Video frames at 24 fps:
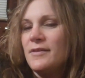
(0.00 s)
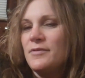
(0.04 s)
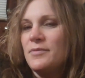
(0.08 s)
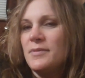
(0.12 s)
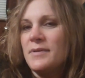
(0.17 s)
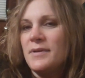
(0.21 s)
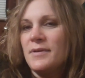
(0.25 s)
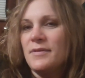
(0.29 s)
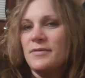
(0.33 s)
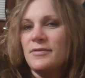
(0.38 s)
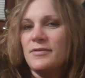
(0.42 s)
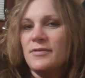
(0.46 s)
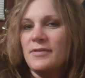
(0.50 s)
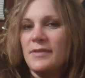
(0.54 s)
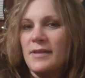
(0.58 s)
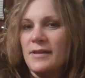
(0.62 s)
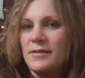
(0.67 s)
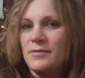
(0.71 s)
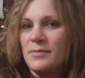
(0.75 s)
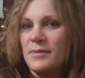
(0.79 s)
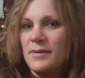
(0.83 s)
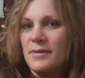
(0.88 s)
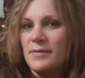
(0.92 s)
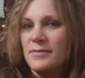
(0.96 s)
that's what I was.
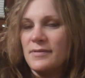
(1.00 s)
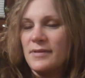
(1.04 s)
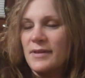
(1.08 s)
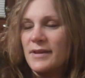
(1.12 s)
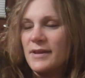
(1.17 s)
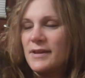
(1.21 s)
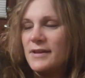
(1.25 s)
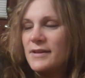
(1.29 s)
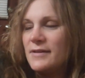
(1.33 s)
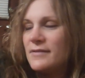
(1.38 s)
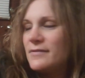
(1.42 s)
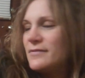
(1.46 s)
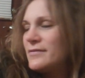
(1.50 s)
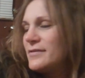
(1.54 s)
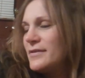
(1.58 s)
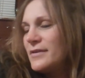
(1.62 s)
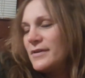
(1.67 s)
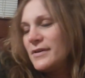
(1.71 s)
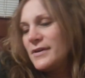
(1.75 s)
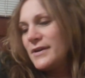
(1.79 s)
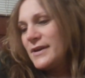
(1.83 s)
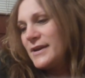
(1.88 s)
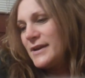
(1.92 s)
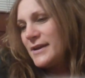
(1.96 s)
That's what I was thinking of.
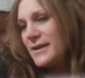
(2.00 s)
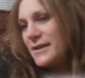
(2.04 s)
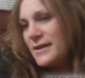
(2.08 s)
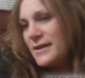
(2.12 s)
Sorry.